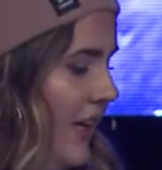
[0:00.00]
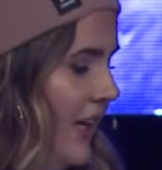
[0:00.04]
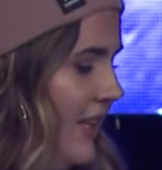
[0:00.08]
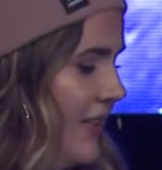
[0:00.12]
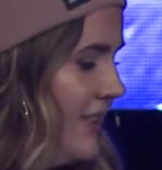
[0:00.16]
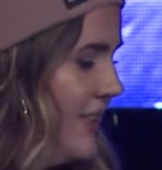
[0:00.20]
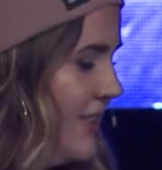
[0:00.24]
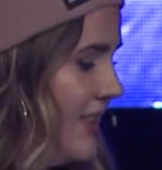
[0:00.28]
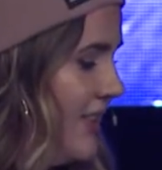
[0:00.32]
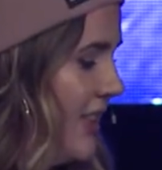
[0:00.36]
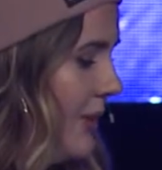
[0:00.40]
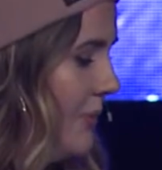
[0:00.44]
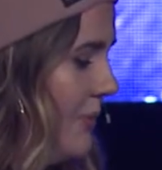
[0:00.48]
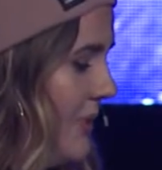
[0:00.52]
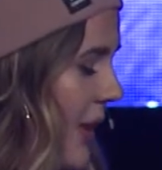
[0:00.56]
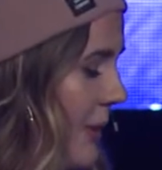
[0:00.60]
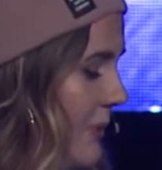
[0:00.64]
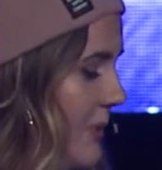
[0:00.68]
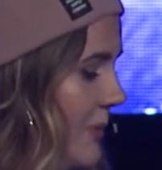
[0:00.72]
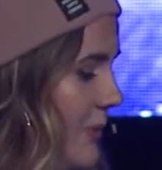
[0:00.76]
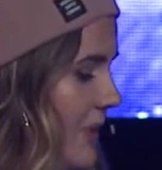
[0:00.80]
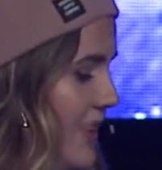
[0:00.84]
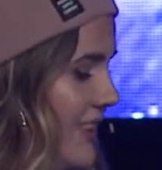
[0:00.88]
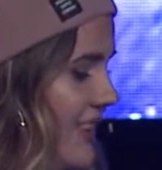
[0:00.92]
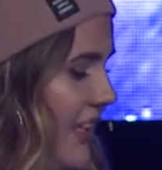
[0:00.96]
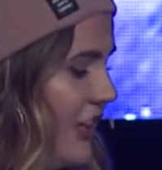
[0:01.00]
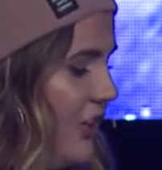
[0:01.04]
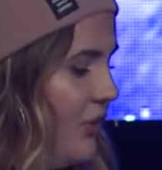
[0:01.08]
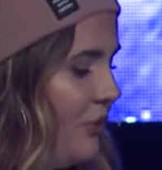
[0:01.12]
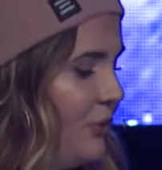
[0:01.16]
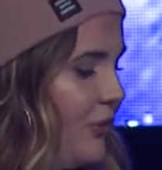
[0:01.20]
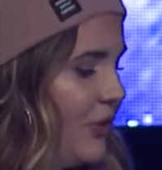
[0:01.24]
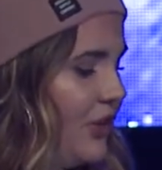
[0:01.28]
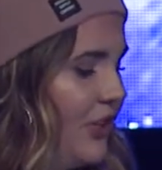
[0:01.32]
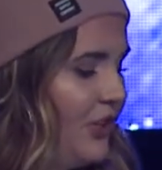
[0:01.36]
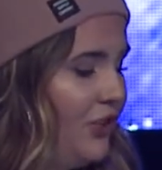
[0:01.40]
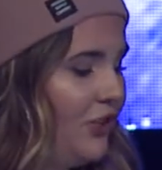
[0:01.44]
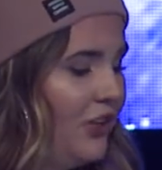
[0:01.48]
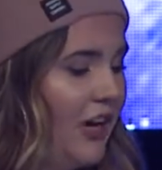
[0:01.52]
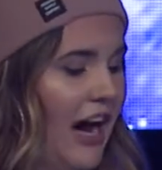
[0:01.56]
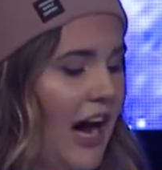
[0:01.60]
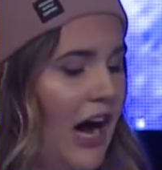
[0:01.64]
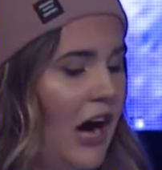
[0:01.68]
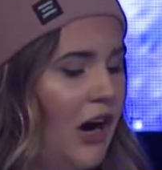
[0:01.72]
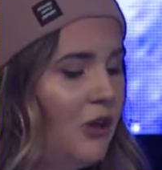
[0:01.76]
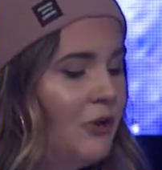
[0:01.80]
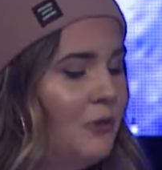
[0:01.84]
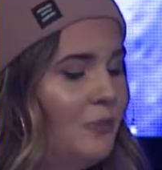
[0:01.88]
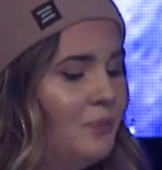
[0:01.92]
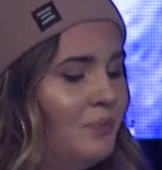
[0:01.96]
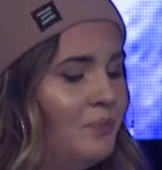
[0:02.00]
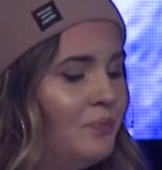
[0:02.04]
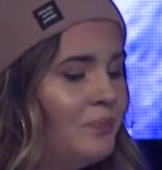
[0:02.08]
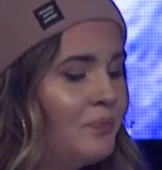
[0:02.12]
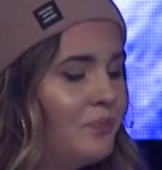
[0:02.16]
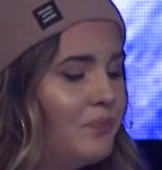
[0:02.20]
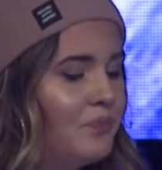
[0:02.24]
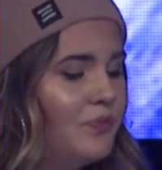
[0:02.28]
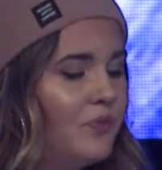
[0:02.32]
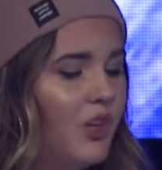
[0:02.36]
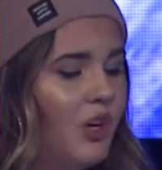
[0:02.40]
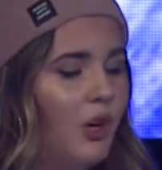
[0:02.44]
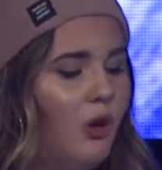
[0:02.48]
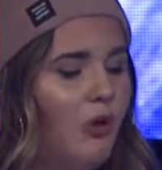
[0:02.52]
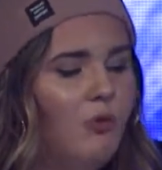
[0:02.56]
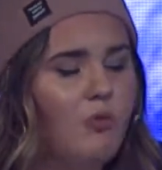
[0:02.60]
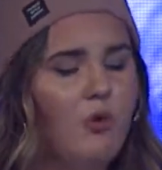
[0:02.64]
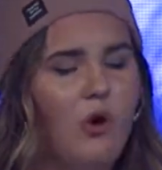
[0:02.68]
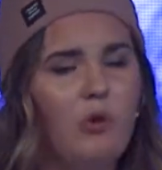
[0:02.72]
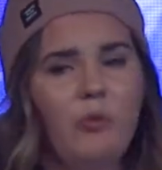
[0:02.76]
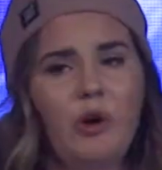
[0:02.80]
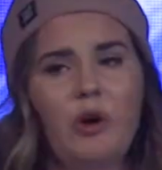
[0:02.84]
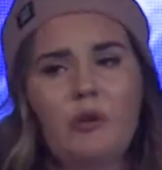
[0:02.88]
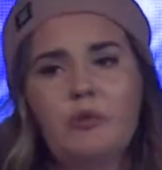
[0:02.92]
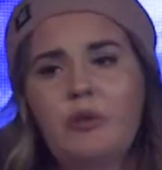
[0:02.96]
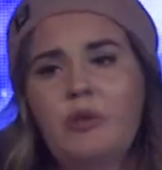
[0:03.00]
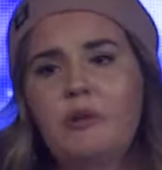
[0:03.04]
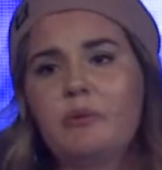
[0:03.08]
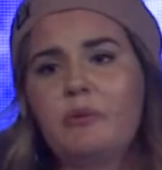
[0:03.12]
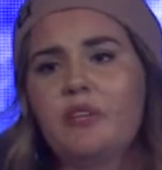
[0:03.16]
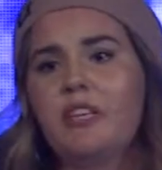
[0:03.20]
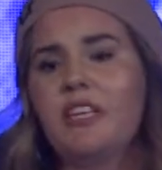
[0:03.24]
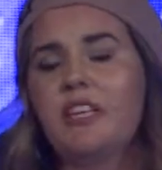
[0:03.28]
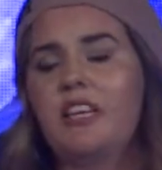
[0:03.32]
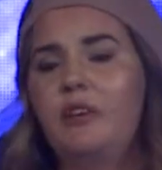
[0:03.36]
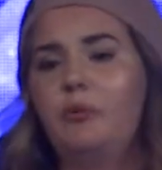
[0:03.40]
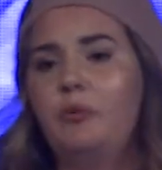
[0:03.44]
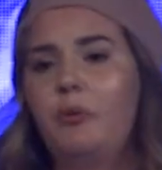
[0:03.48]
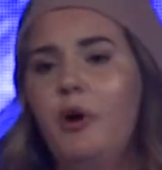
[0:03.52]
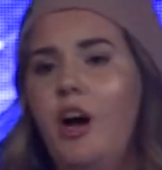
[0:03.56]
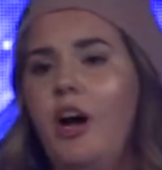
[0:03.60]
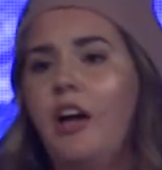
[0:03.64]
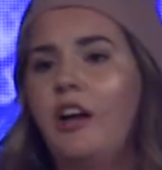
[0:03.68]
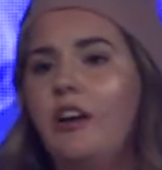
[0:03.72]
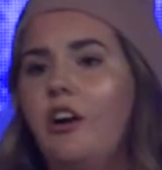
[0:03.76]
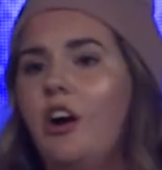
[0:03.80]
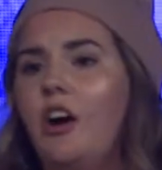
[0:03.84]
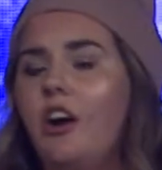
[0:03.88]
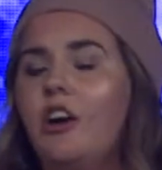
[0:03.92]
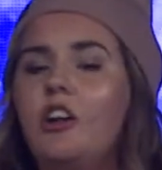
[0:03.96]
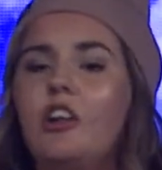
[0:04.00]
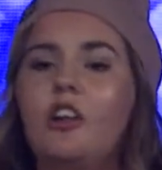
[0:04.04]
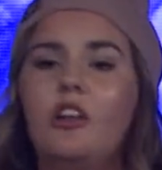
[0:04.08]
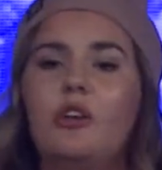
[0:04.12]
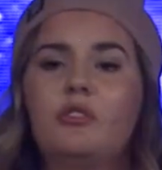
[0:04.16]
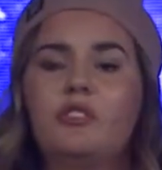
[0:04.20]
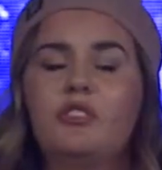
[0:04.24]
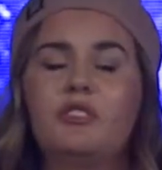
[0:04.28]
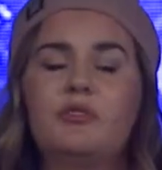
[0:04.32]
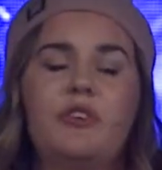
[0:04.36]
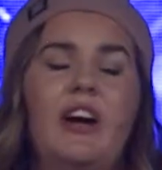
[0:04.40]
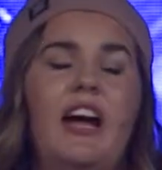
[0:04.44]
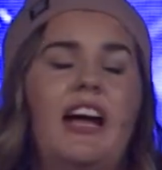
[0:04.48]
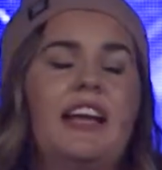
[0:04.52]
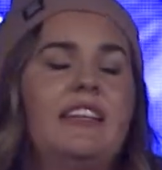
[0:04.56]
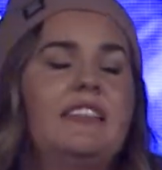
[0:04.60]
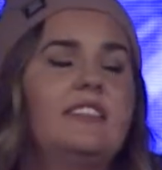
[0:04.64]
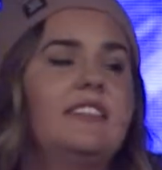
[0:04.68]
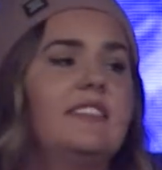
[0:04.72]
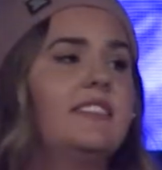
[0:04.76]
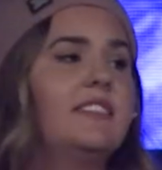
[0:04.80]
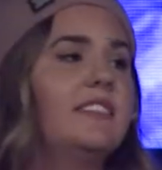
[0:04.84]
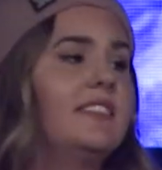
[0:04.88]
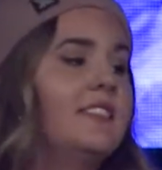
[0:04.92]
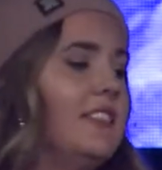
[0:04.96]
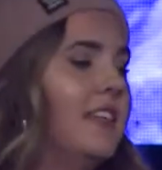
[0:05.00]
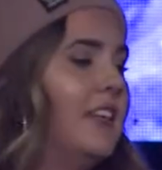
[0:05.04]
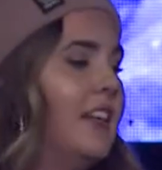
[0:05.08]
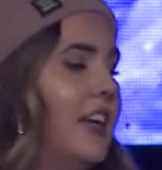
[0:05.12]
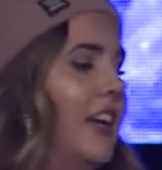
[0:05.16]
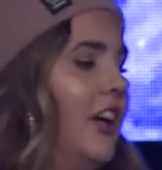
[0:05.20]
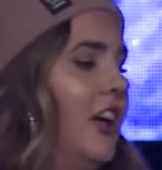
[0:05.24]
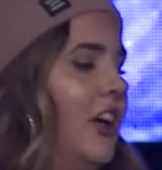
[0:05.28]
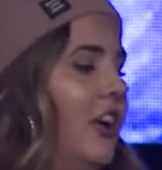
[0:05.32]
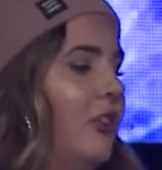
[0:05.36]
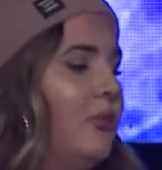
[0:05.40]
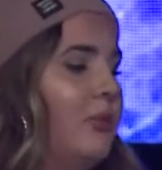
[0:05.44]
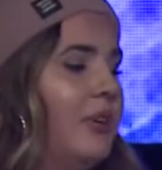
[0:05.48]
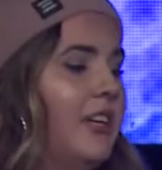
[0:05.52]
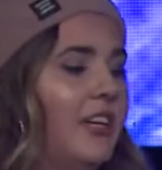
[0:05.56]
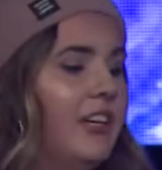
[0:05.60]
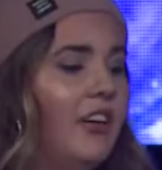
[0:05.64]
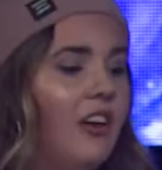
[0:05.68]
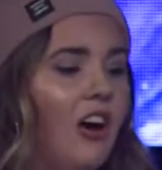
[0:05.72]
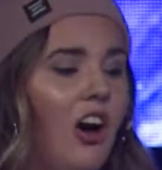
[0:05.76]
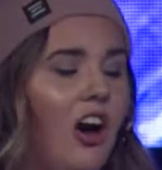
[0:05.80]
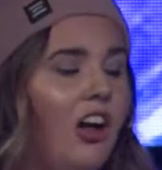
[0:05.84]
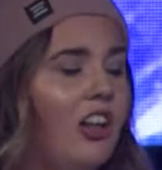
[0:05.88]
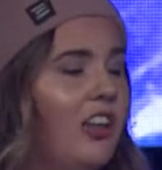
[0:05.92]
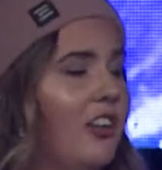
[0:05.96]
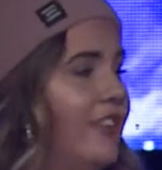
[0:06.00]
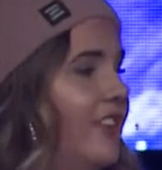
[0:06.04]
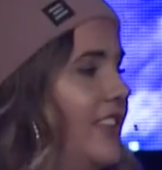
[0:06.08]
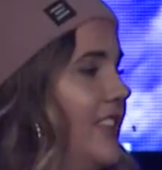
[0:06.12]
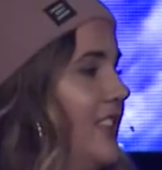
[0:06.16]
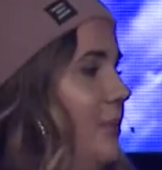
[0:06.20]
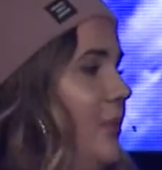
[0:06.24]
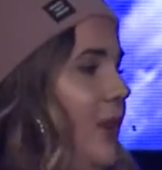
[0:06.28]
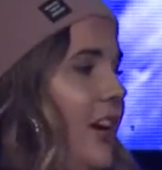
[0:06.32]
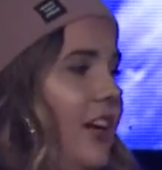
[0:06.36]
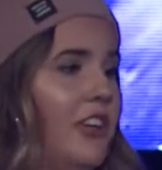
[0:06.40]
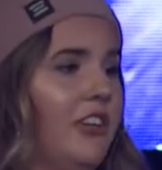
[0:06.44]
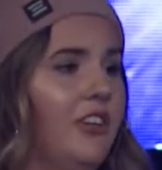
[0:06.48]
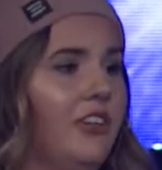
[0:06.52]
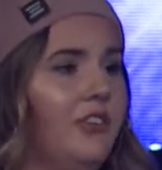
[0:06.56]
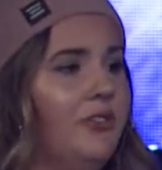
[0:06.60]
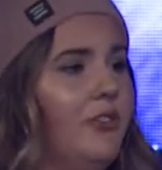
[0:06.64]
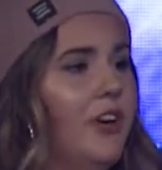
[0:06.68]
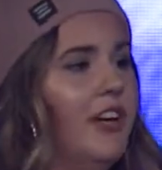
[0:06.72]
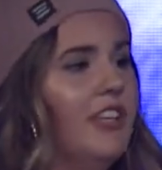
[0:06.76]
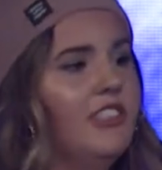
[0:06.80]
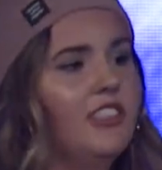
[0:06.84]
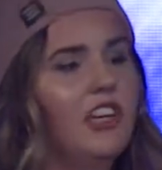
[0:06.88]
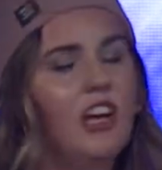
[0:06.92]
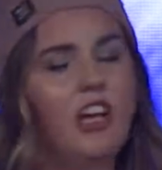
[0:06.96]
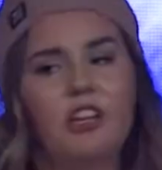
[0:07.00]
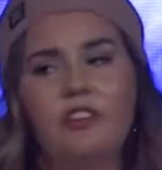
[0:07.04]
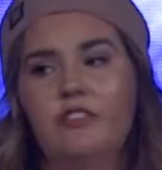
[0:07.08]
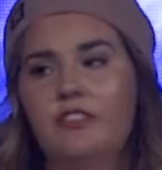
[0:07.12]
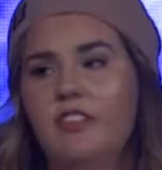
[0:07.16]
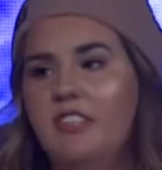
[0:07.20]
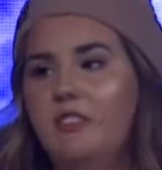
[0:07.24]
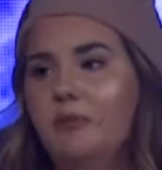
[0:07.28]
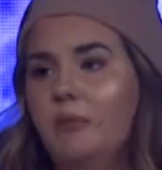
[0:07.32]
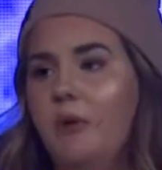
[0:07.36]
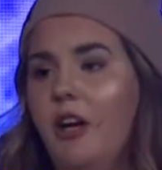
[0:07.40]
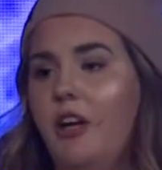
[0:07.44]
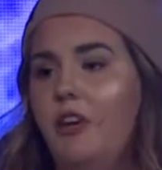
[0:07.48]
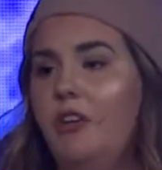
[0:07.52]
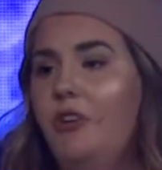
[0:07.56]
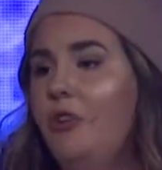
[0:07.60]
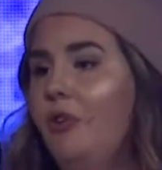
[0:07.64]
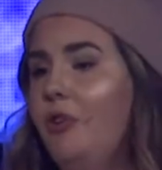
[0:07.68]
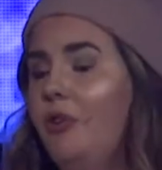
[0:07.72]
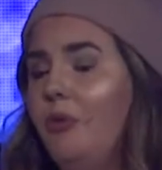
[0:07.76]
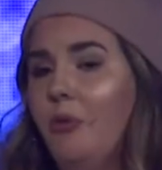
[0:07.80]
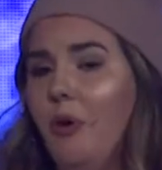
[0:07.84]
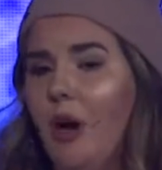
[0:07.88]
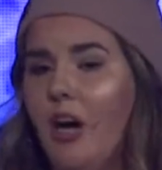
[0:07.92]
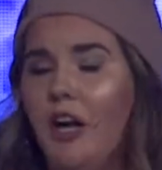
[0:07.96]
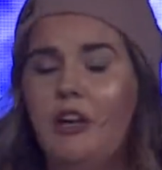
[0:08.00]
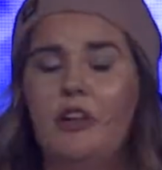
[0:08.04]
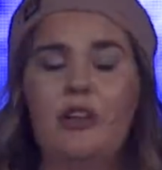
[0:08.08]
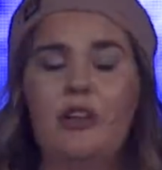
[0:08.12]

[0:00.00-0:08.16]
See, sometimes we settle for the crowd when what we really want are close friends. All of us want good friends. All of us want